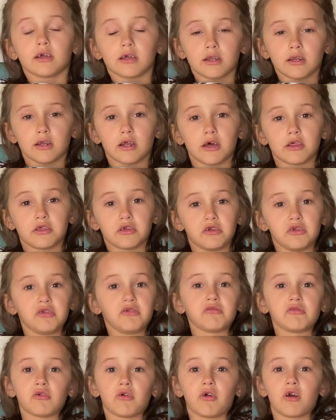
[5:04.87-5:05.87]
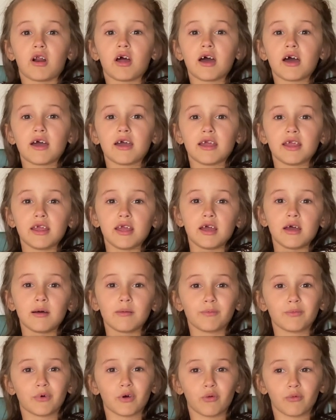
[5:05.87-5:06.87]
Neither you nor I,
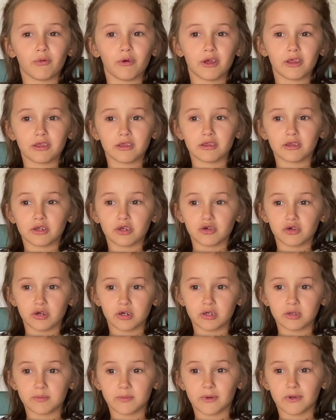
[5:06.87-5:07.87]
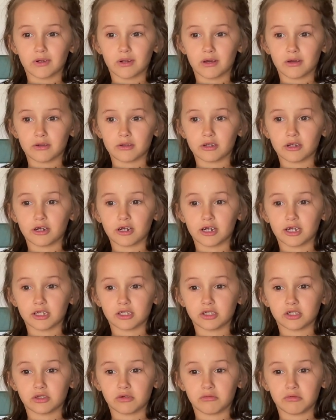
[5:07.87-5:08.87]
but when the trees bow down their heads,
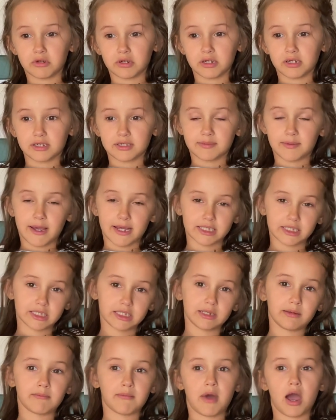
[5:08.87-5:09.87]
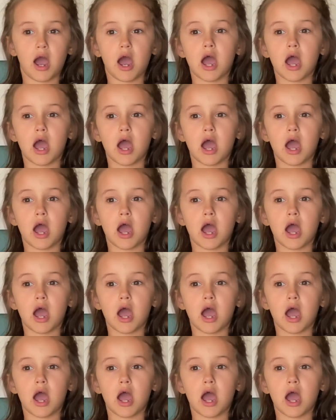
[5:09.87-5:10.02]
the wind is passing by.